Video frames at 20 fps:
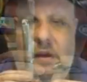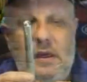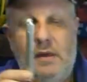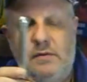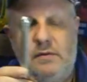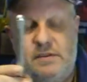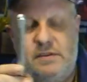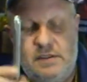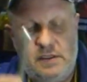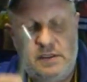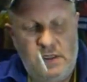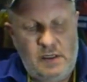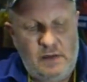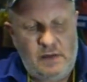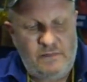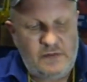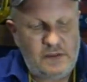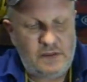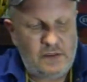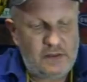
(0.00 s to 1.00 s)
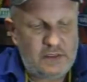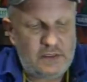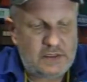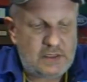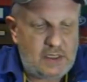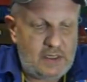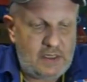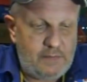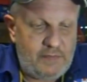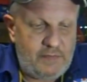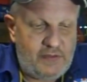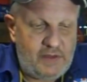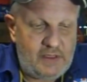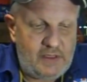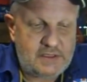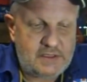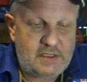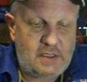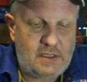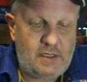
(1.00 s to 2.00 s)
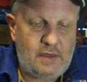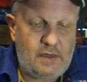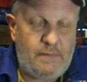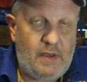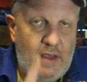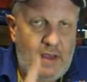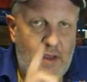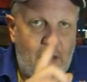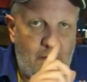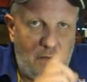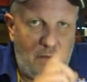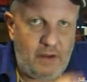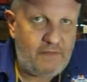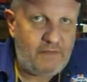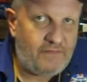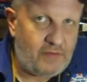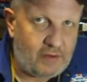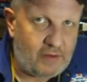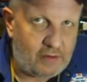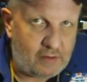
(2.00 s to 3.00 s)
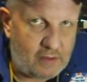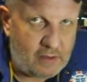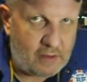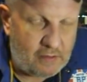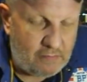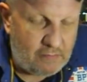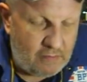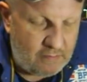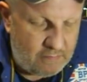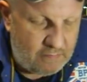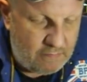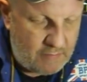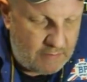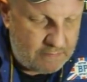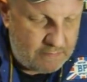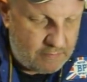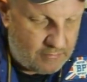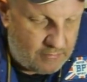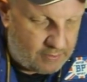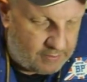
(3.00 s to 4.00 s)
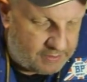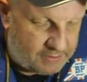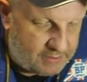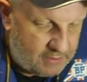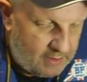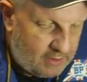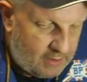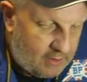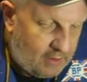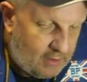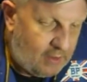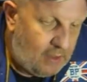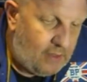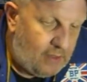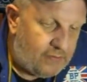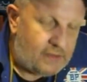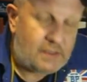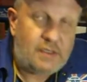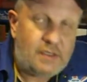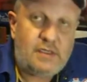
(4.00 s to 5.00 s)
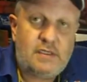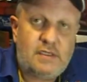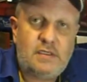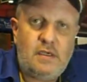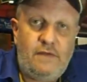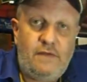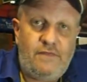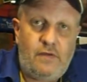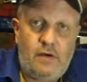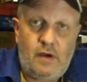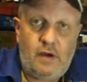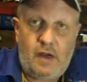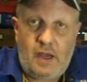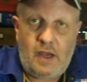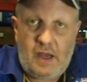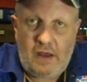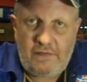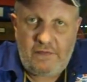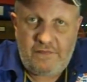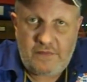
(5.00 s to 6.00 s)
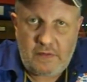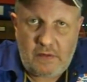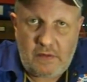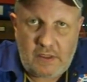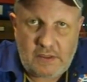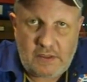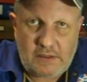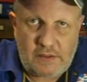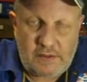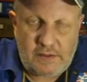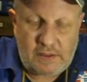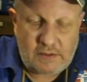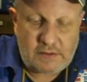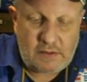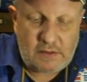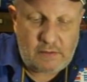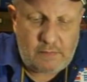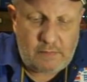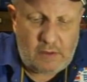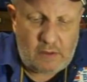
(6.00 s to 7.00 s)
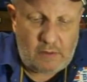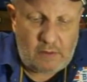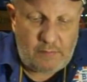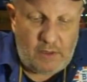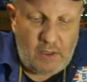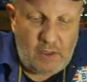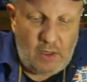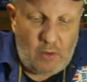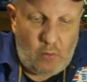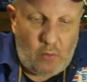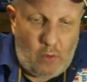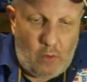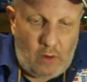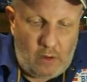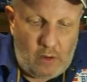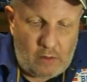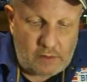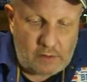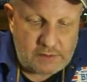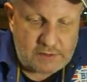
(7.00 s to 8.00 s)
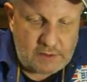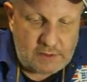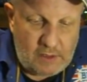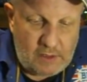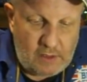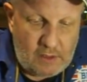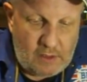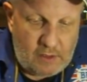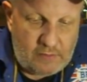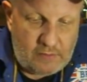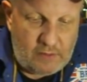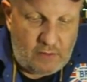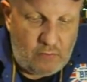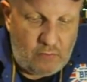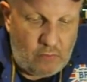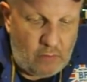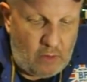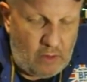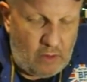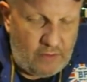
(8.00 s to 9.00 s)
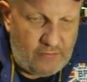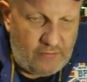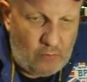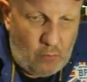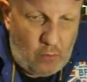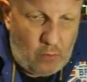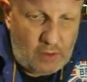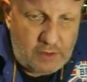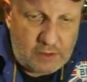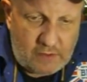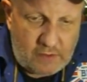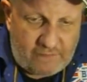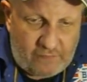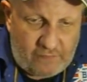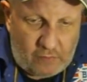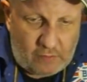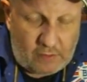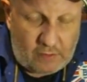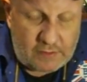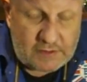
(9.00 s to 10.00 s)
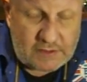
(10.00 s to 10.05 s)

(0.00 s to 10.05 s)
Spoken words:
I was thinking of doing the same this time, however, I remembered that a discovery after I'd done that tom on was the rather wonderful